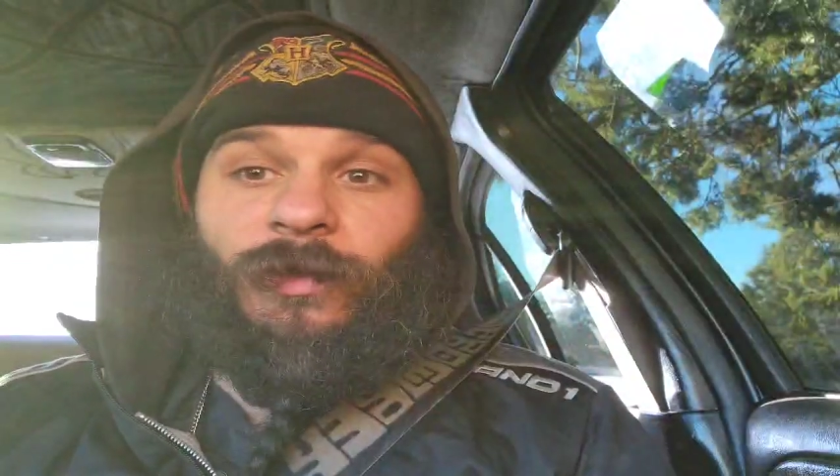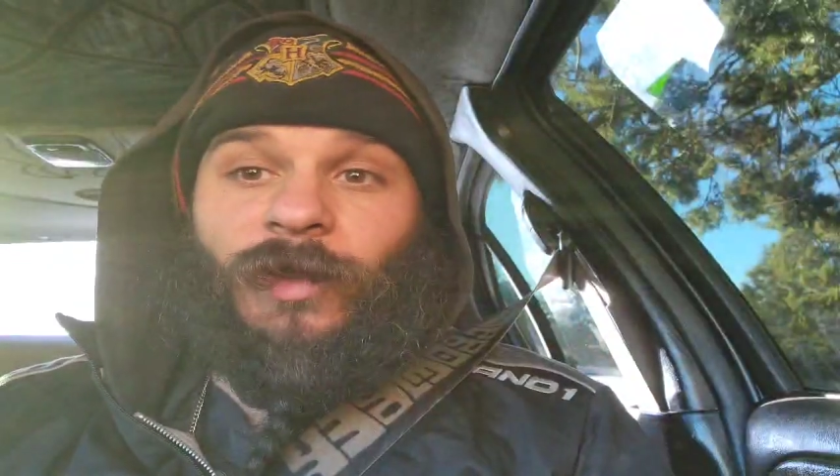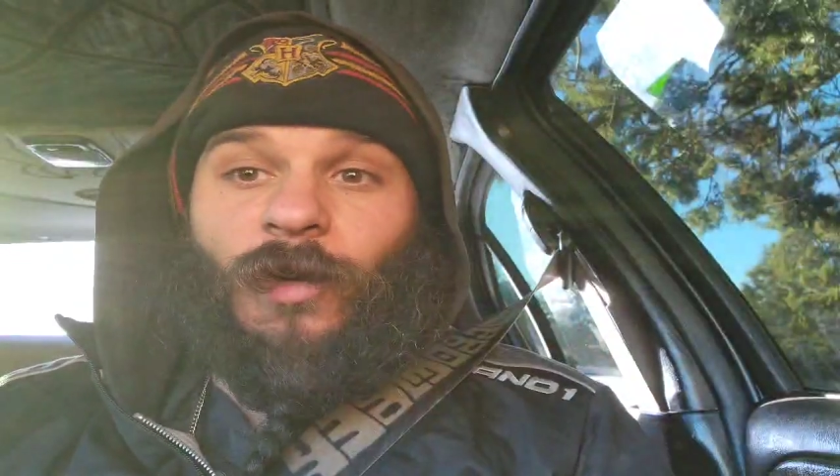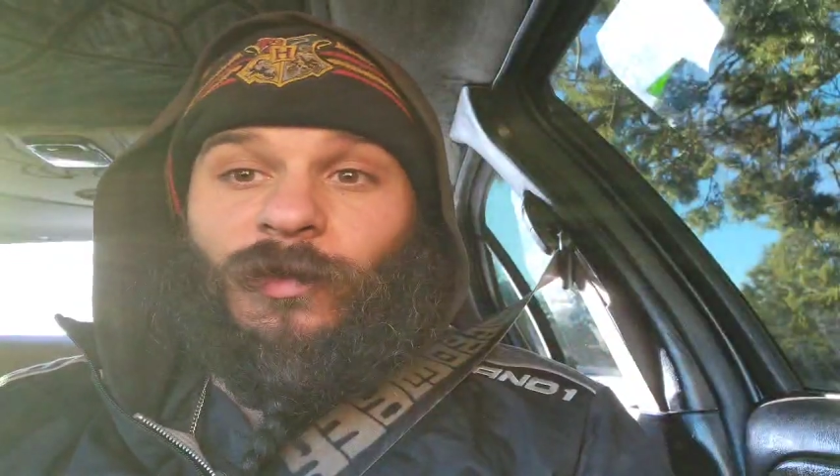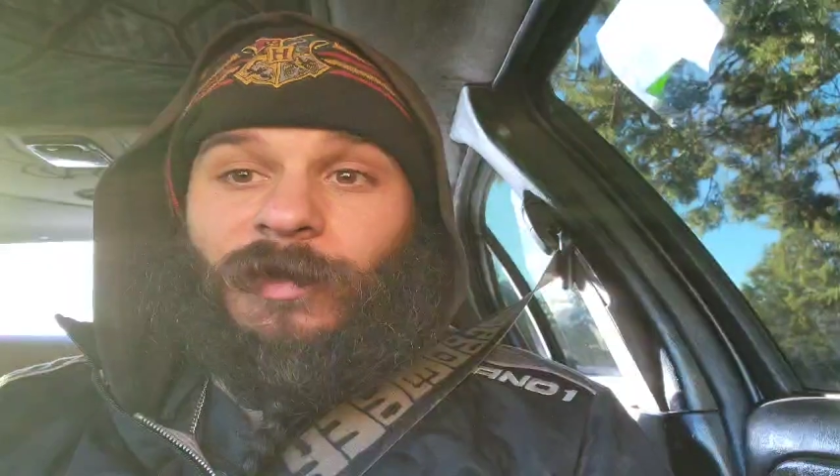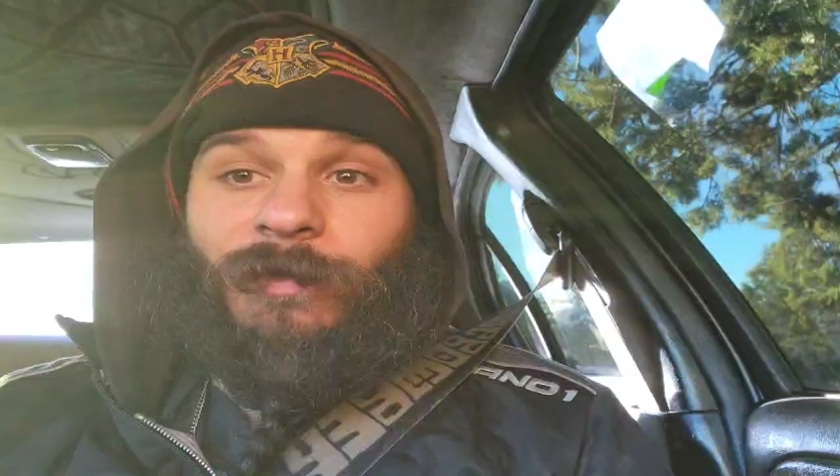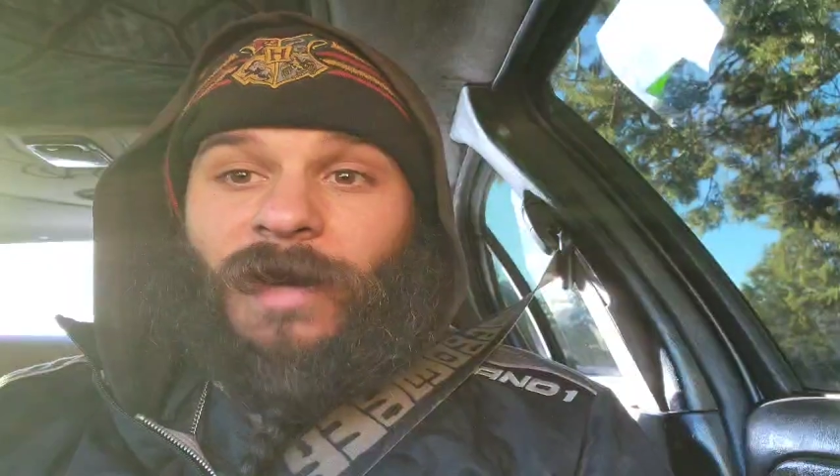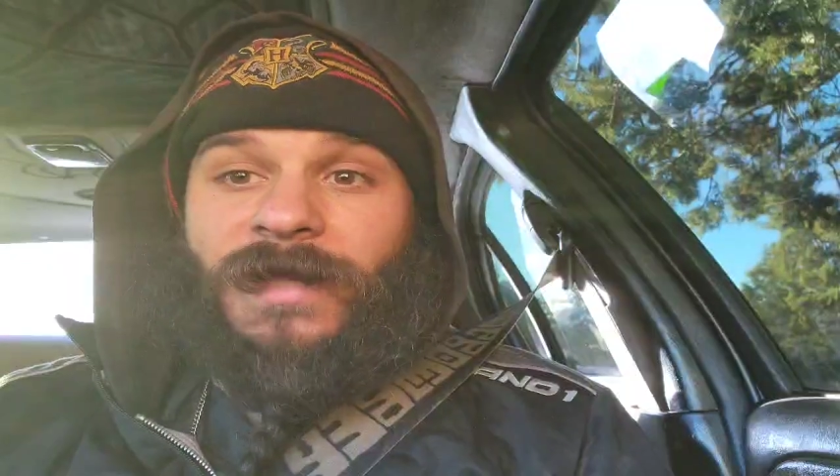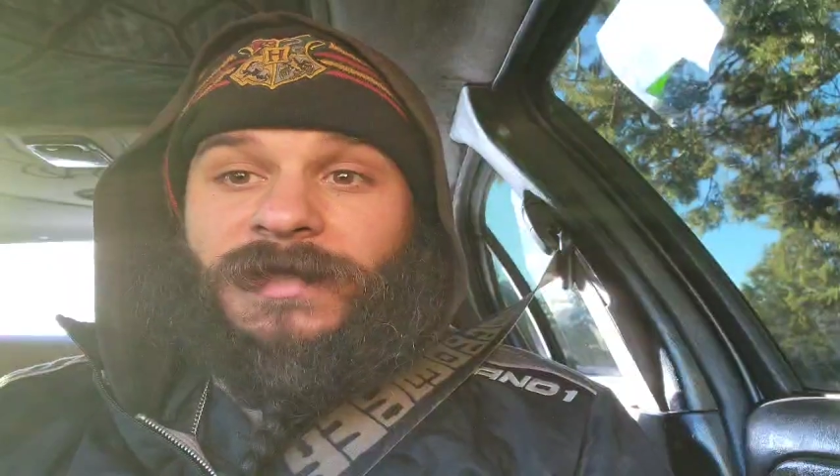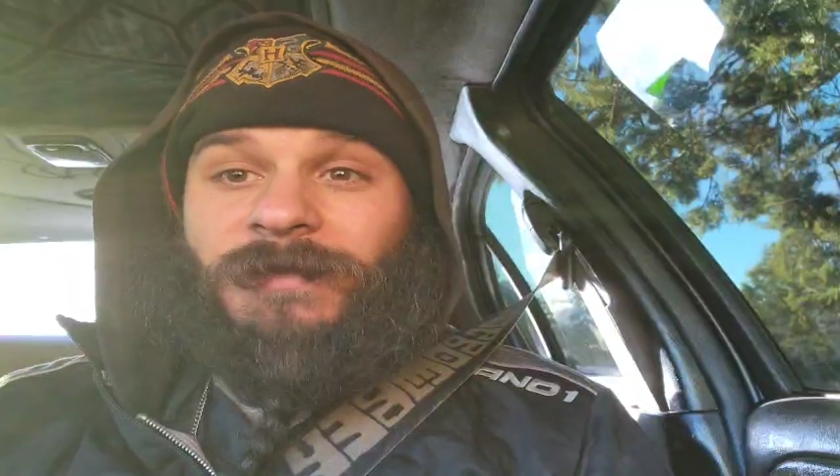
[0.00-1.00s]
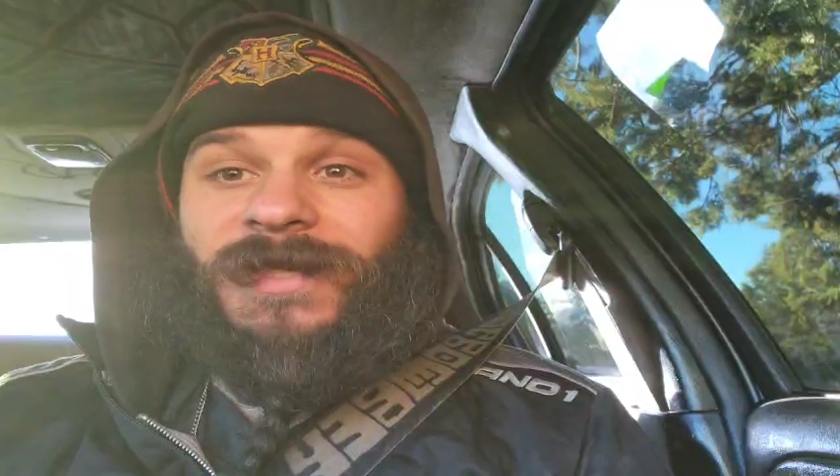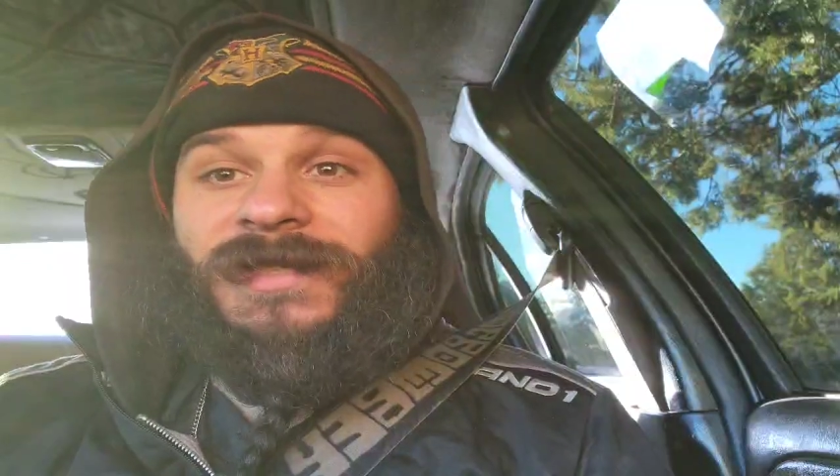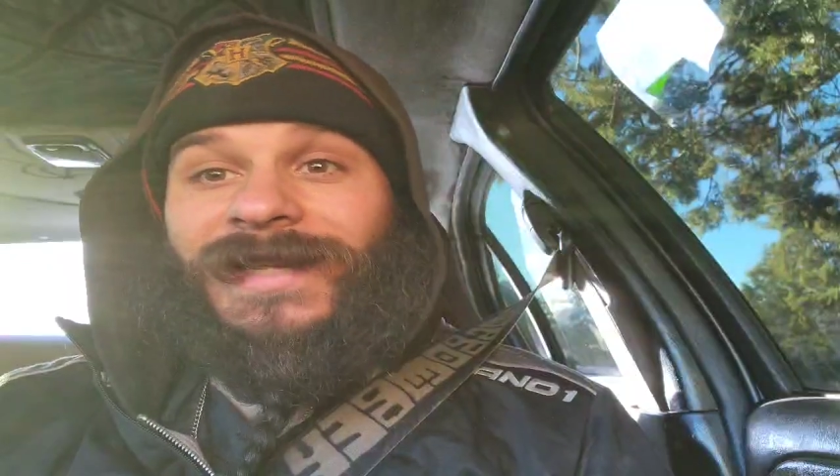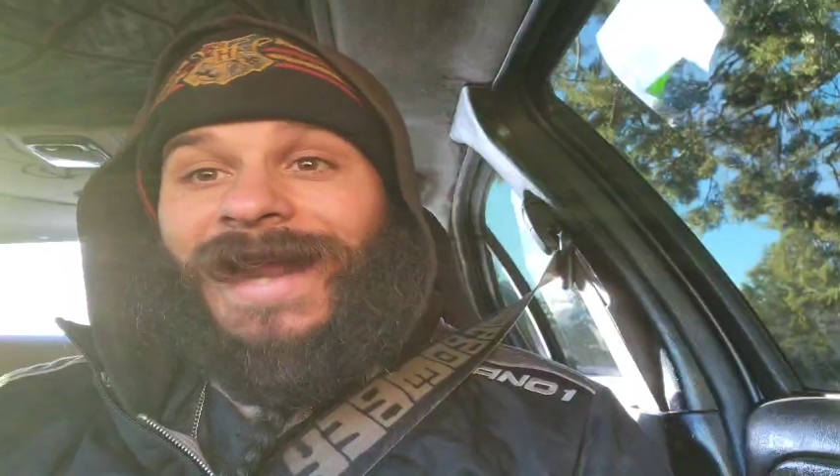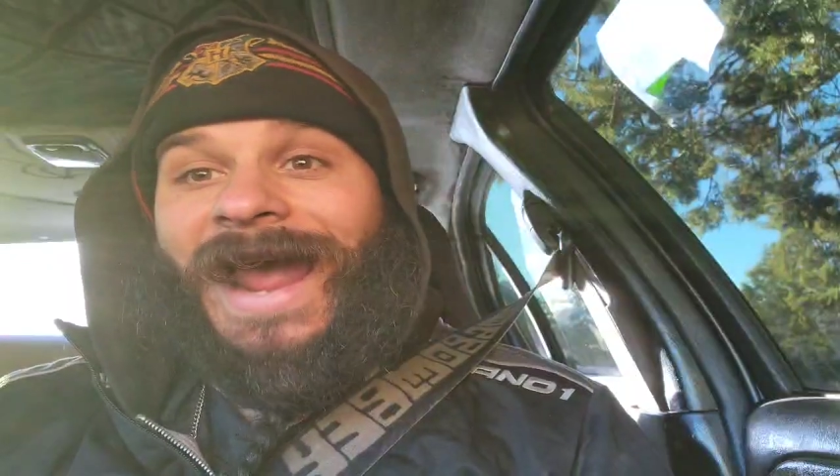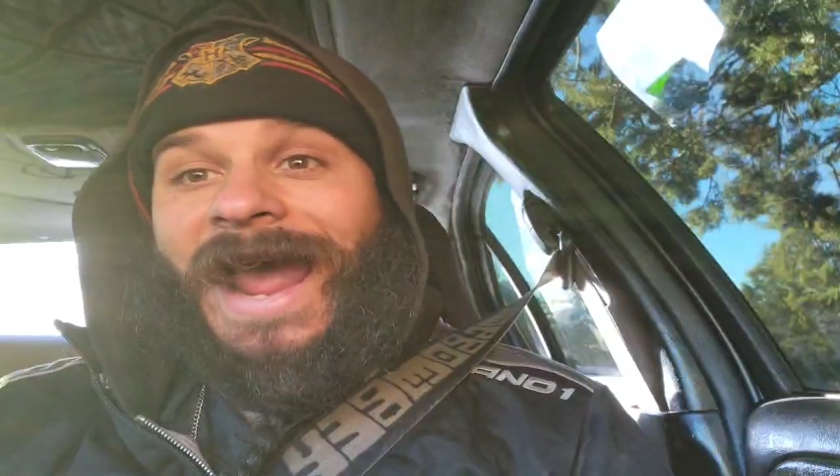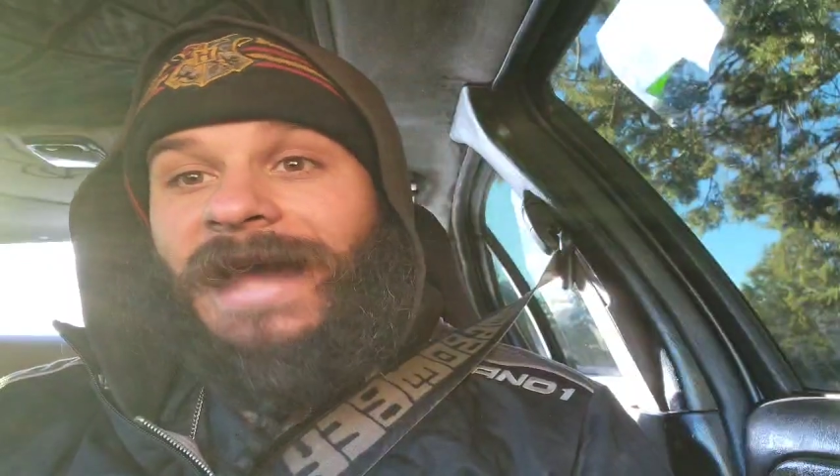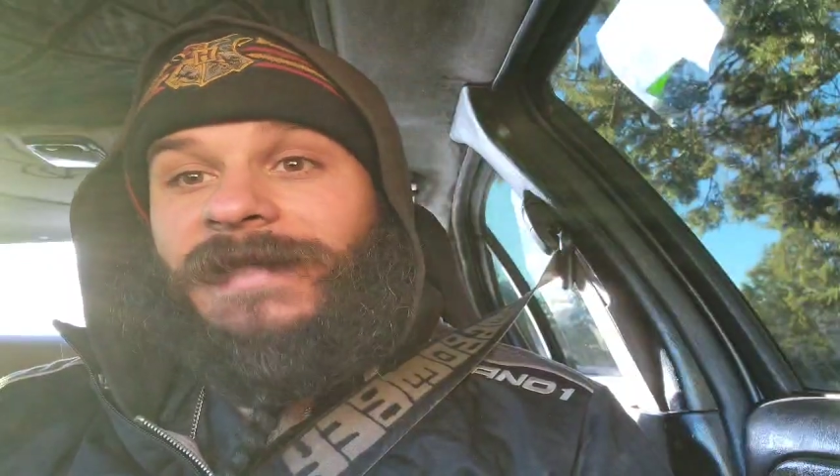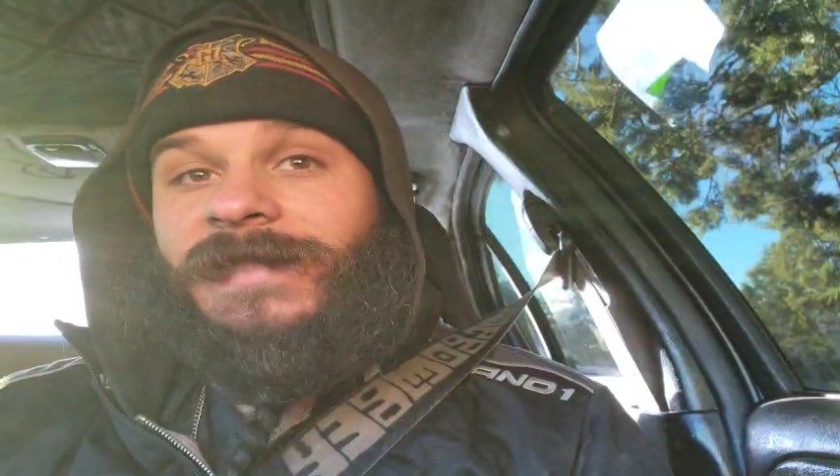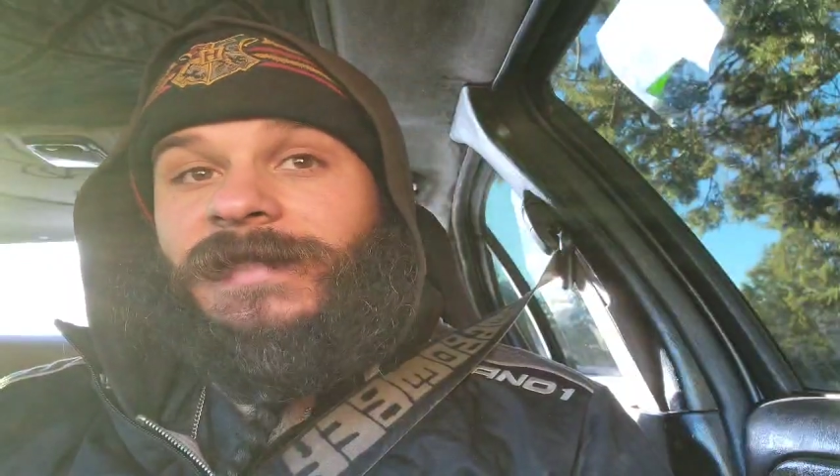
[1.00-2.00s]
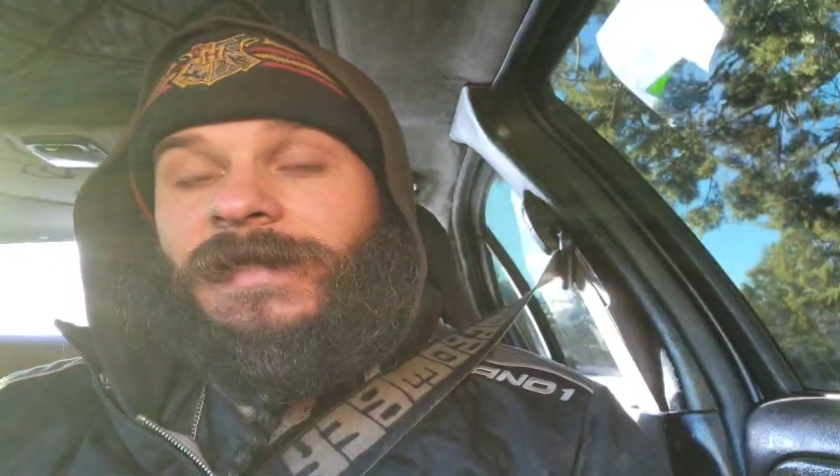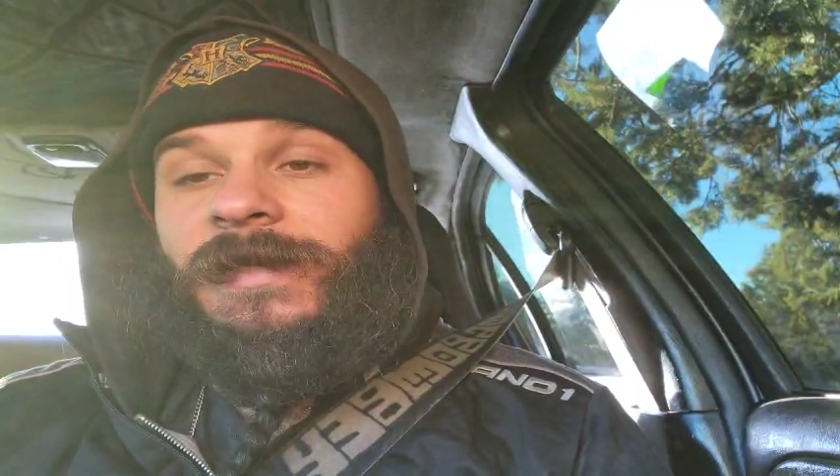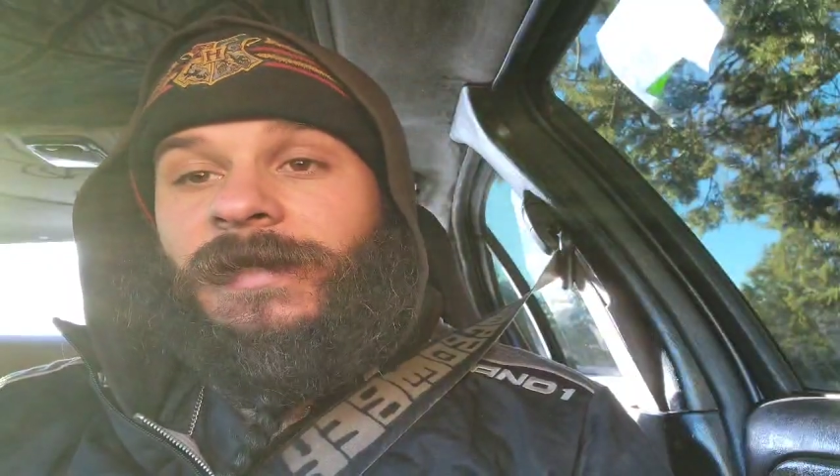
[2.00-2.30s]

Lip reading: lower the price because it adds